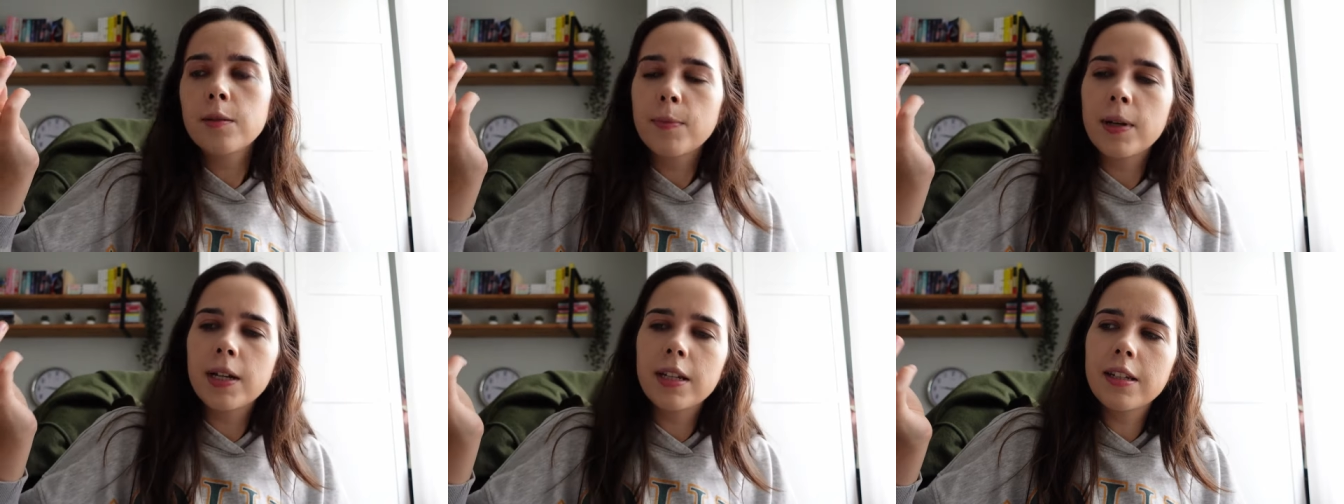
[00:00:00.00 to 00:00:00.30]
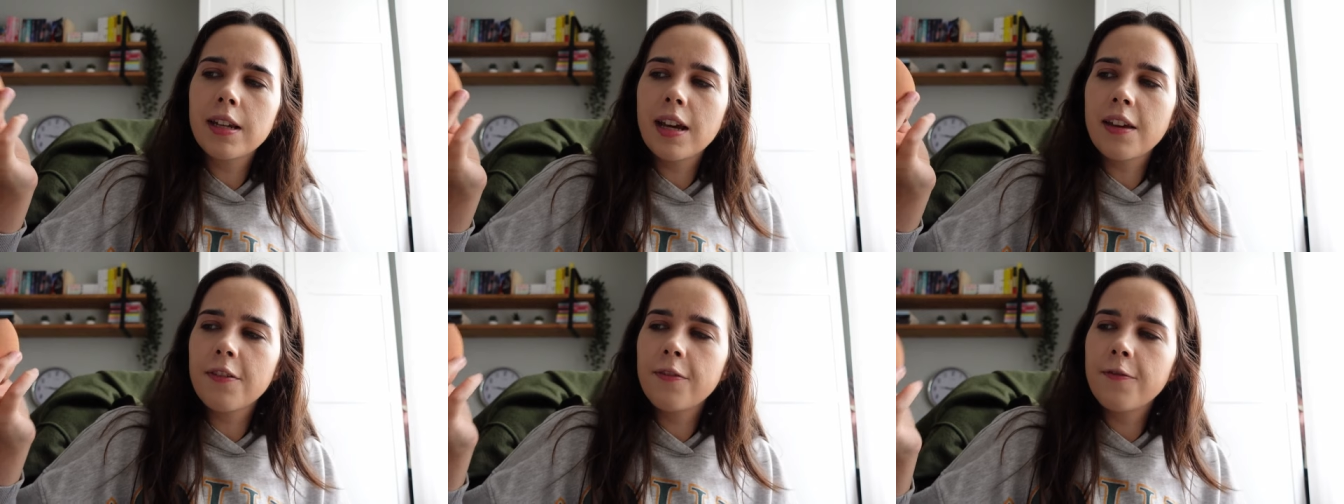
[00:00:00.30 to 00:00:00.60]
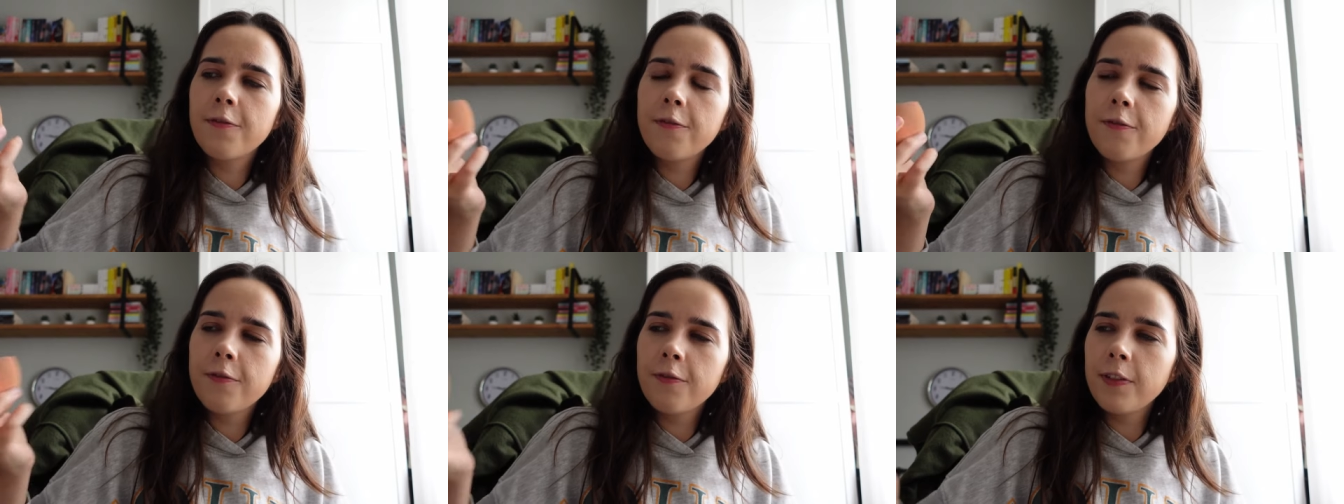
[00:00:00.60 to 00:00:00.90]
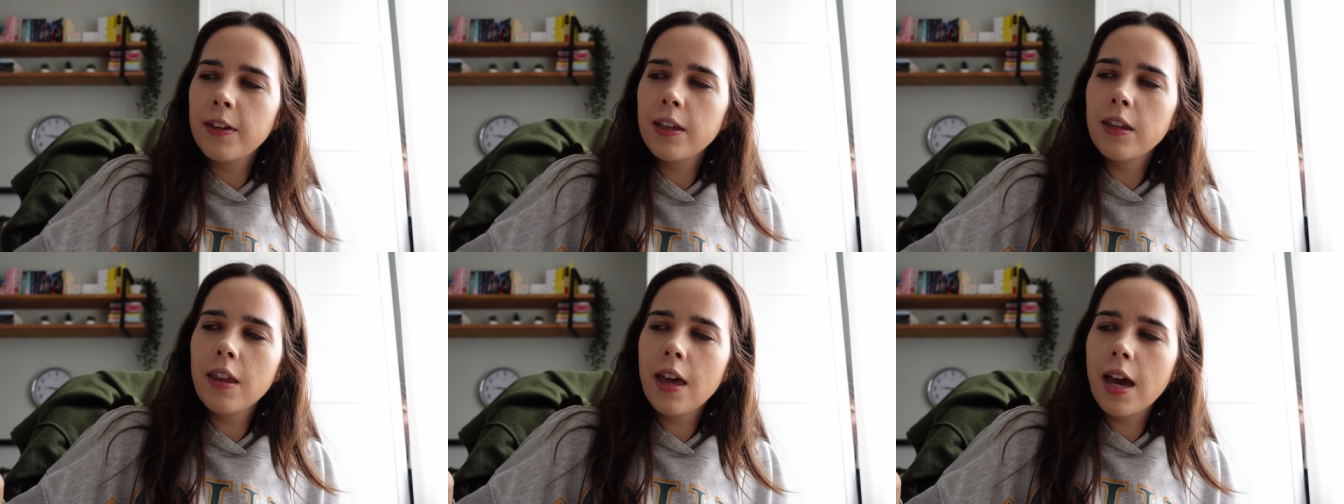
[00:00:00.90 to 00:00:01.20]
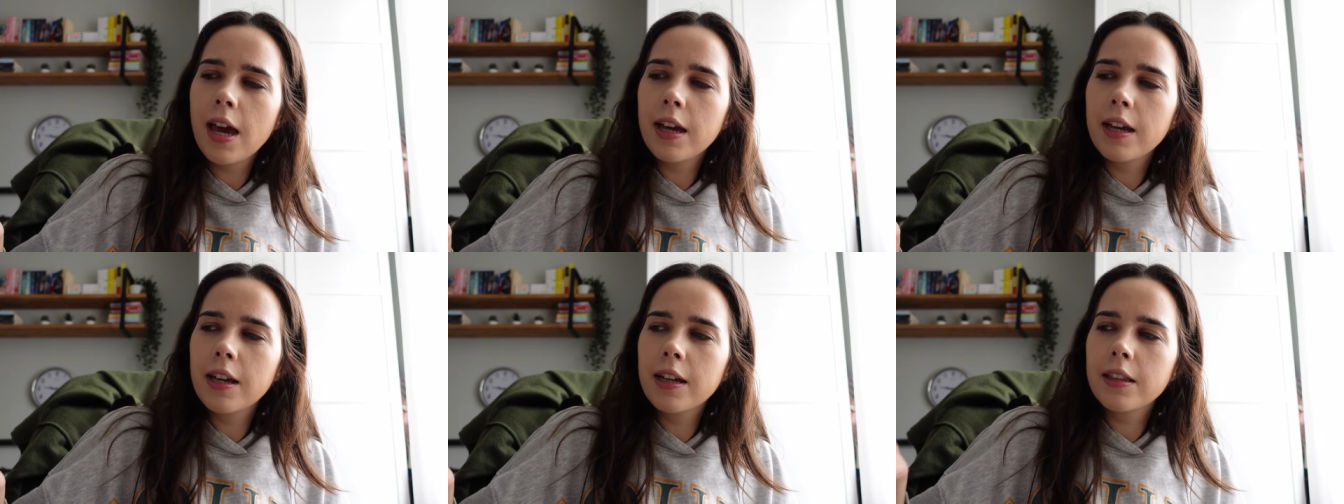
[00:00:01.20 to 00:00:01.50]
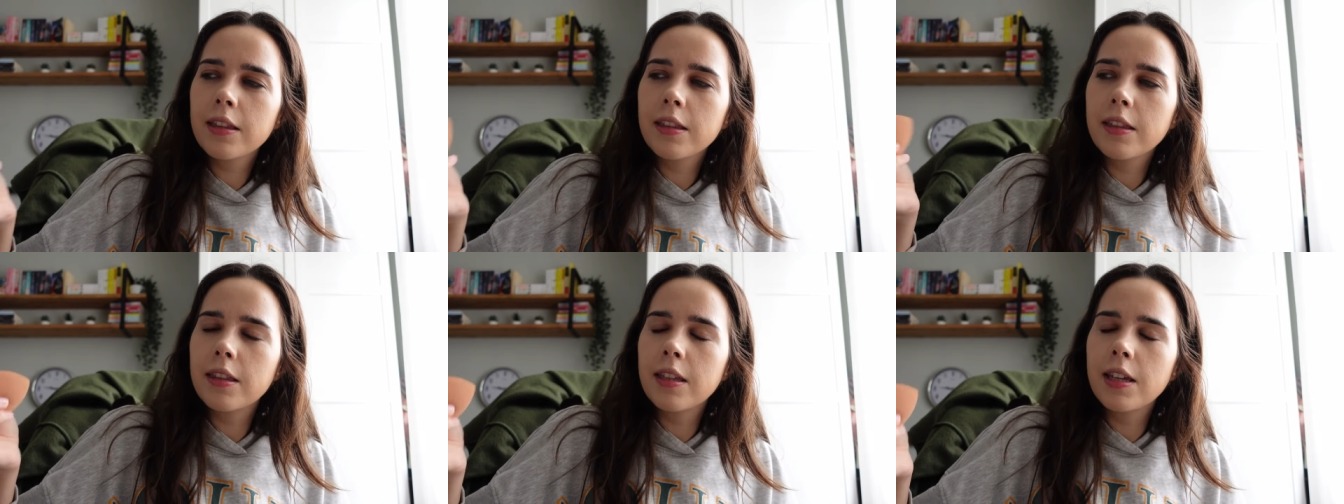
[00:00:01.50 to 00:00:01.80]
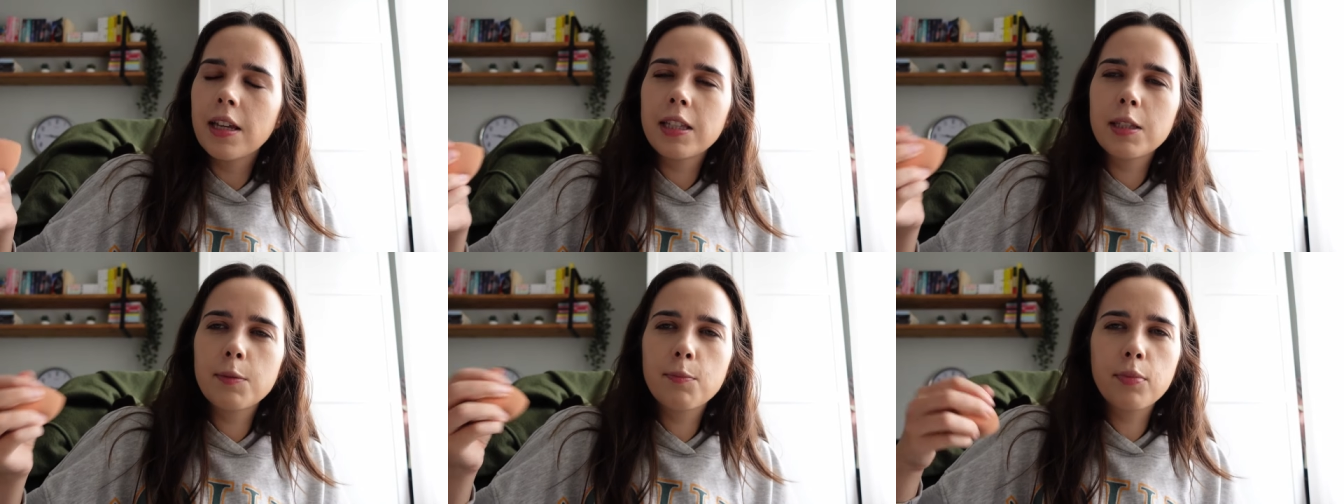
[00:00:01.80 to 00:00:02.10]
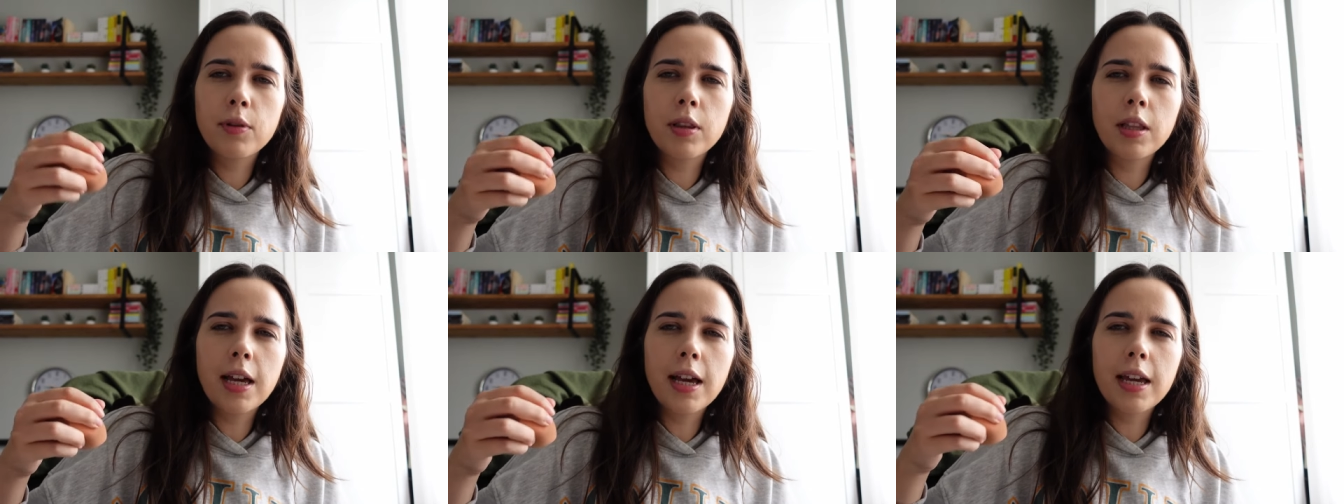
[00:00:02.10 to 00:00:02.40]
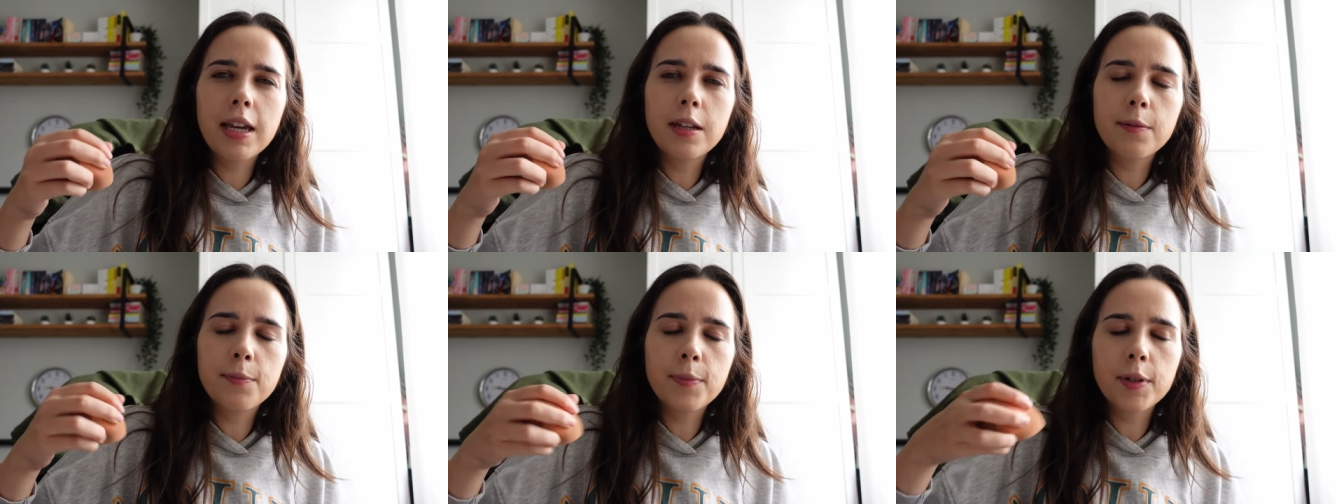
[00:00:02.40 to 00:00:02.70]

but I feel like this play in